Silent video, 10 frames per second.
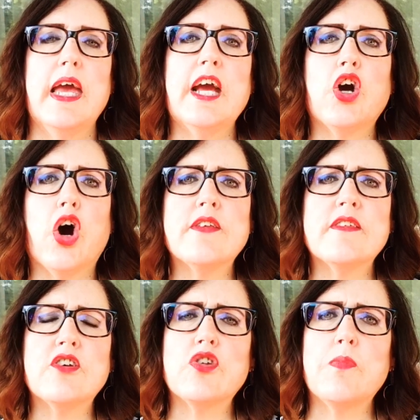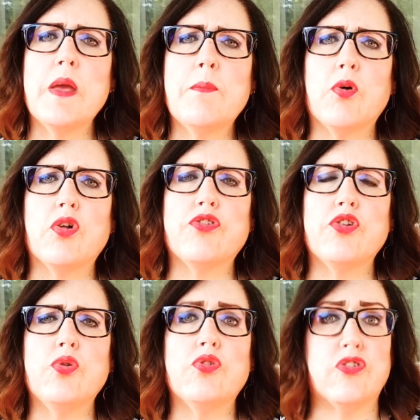it causes other people
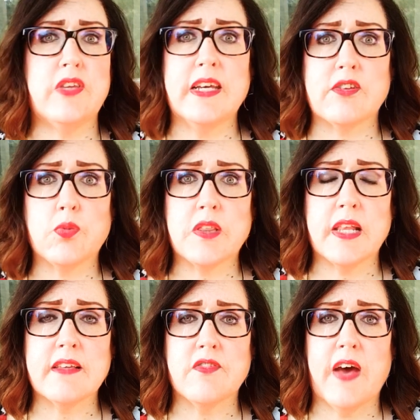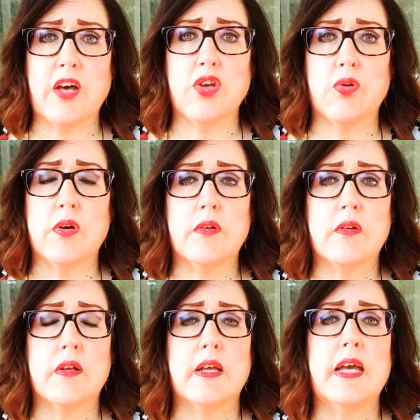to see us with less value.
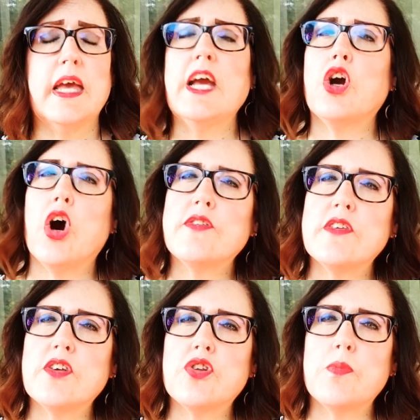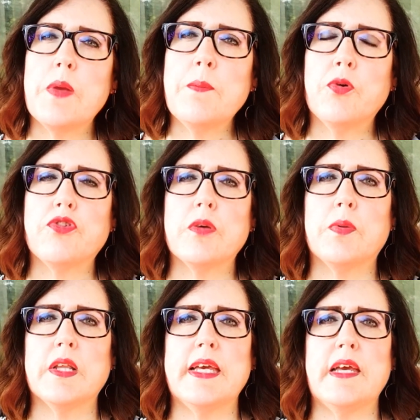It causes other people to
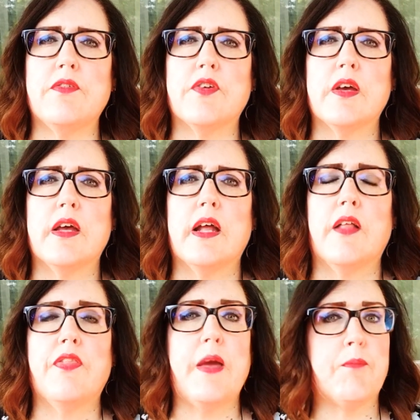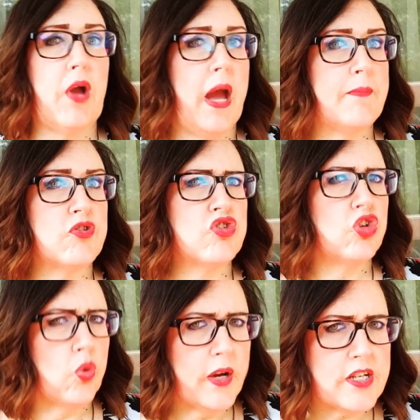believe they perhaps should
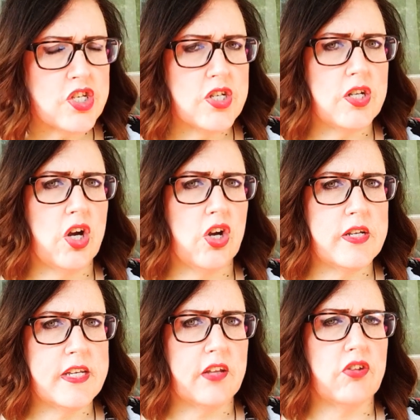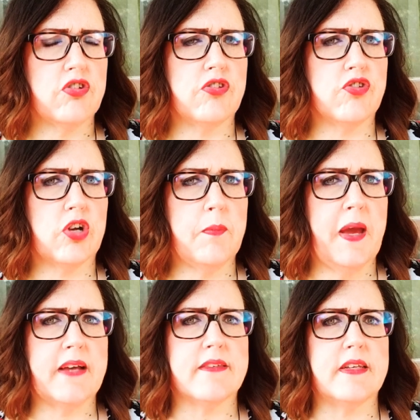question our intelligence or
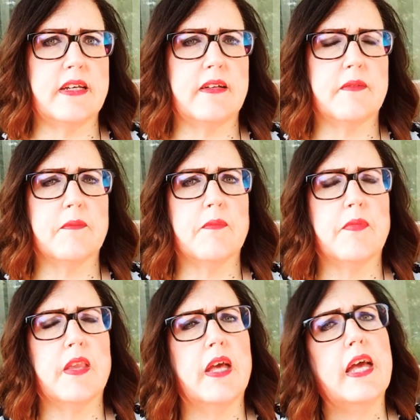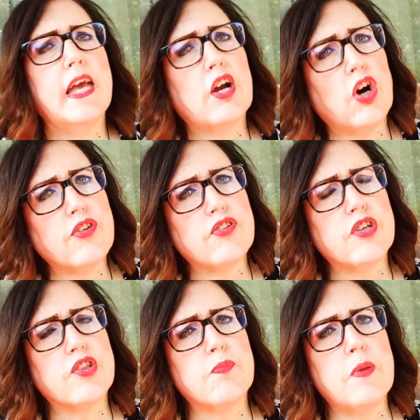capacity. It causes
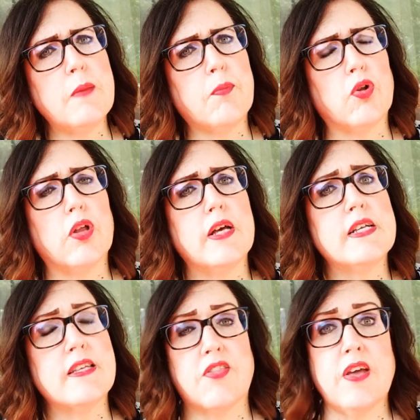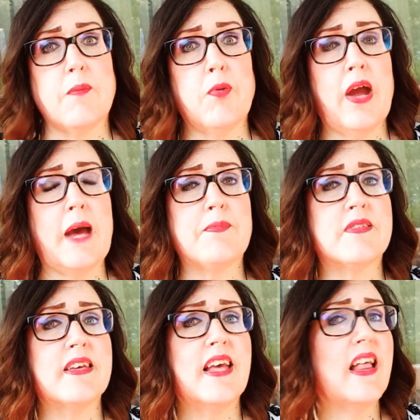other people to think
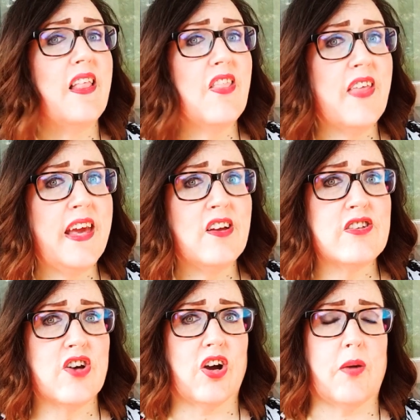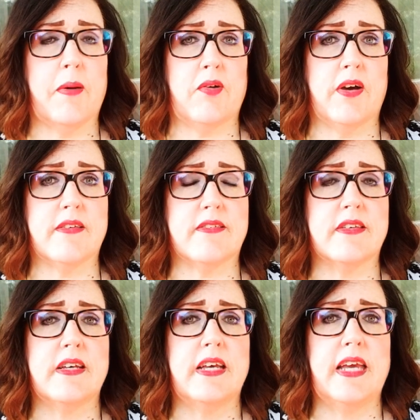perhaps they can talk about
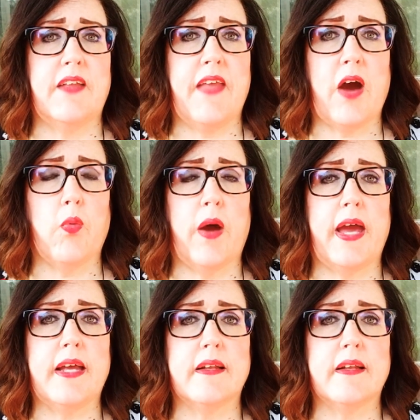us in that way.